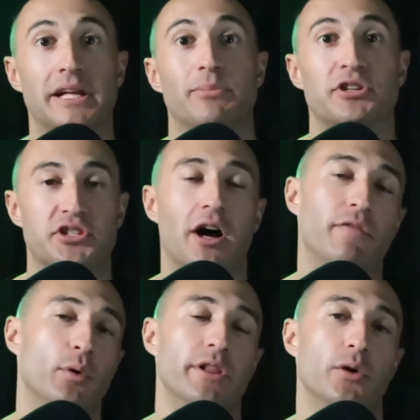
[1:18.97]
playbook
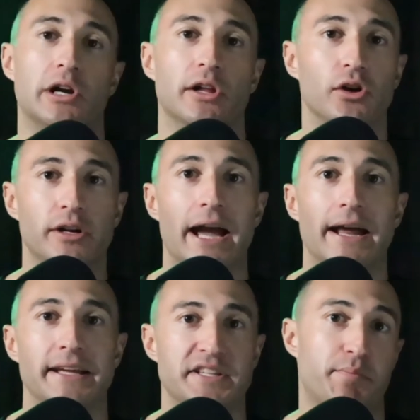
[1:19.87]
software that we're going to look
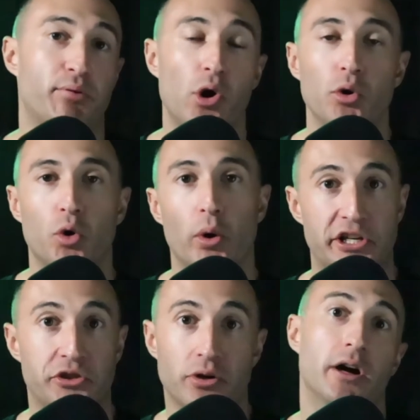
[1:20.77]
at is Pro
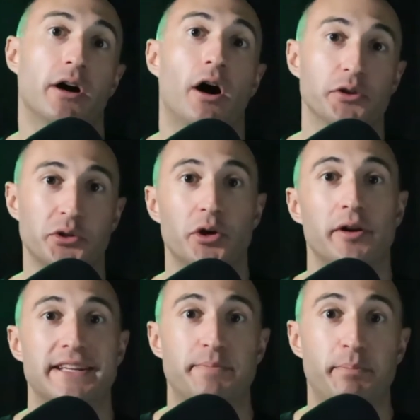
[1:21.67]
Quick Draw, also
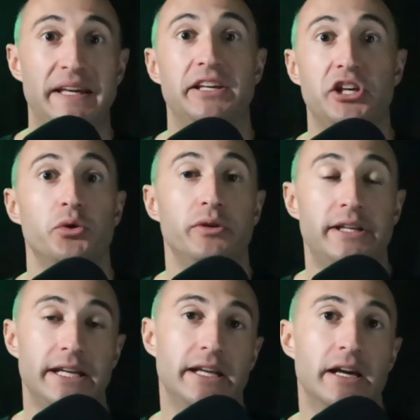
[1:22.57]
known as
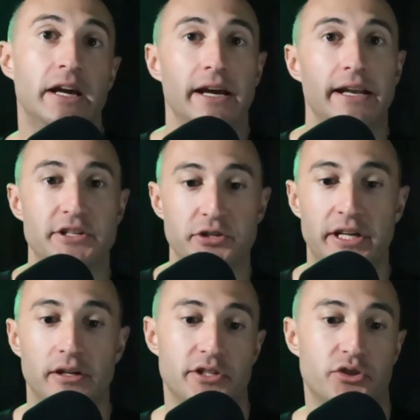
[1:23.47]
PQD. And as you're
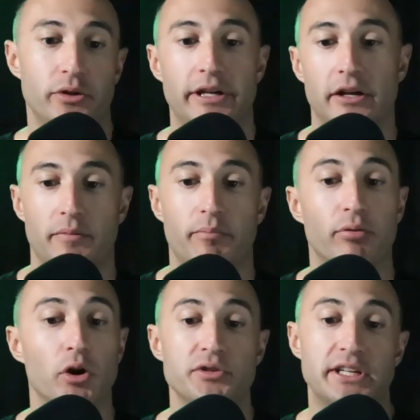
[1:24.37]
seeing on screen here, the
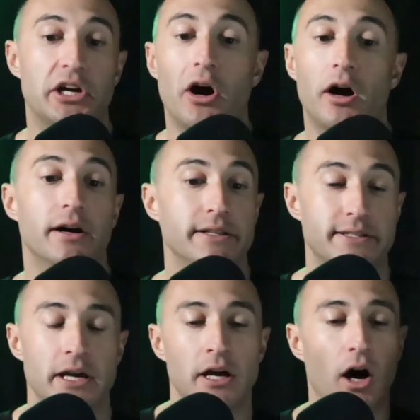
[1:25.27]
pros and
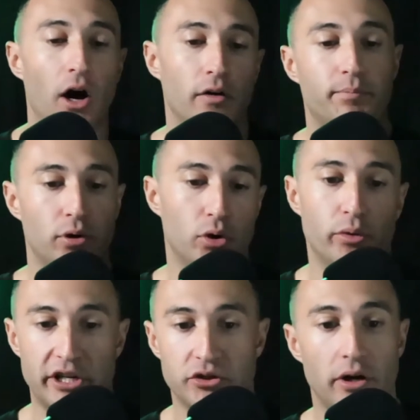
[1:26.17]
cons of Pro
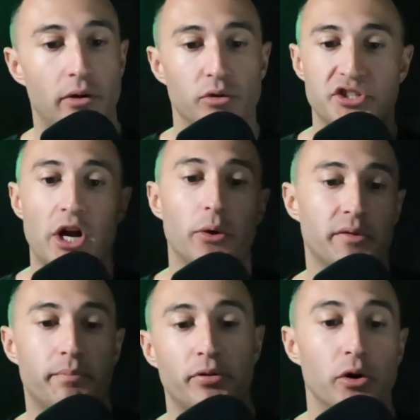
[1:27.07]
Quick Draw. We'll start with
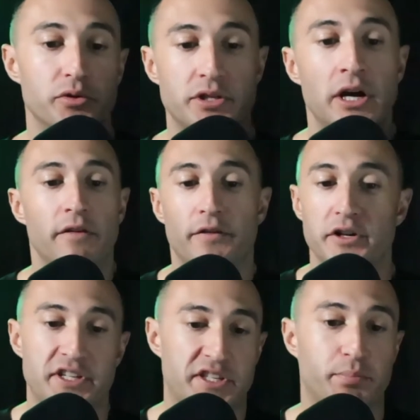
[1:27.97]
the pros.
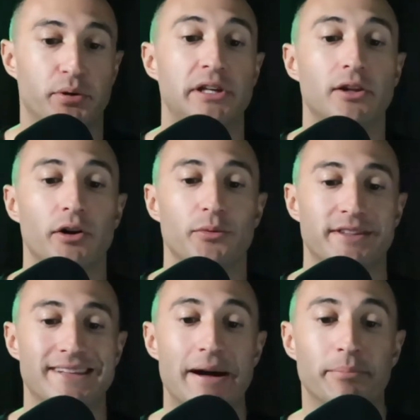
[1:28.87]
First, it's preloaded
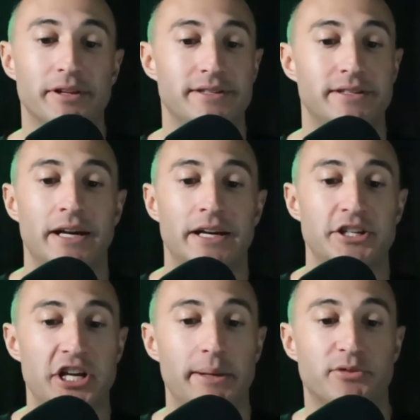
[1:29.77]
with templates,
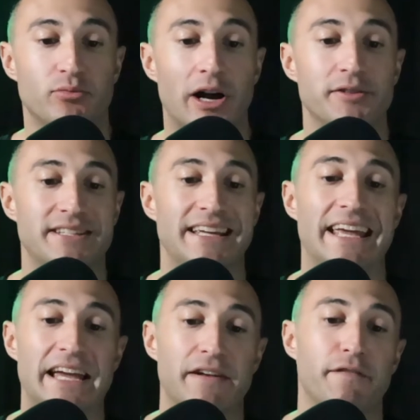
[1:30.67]
shapes, routes,
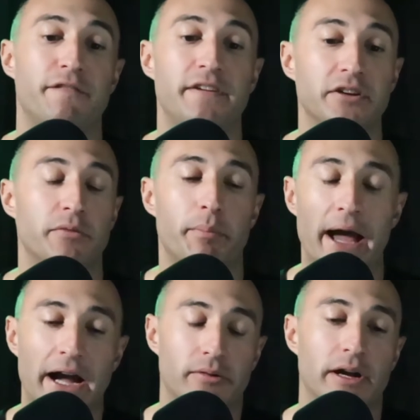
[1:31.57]
and field
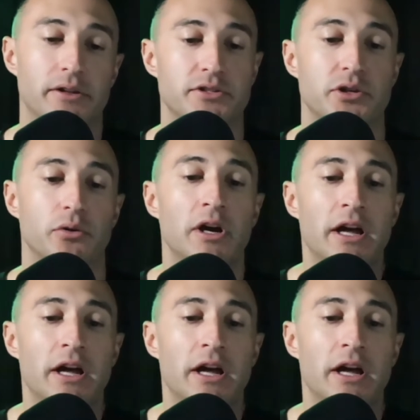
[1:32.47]
backgrounds. So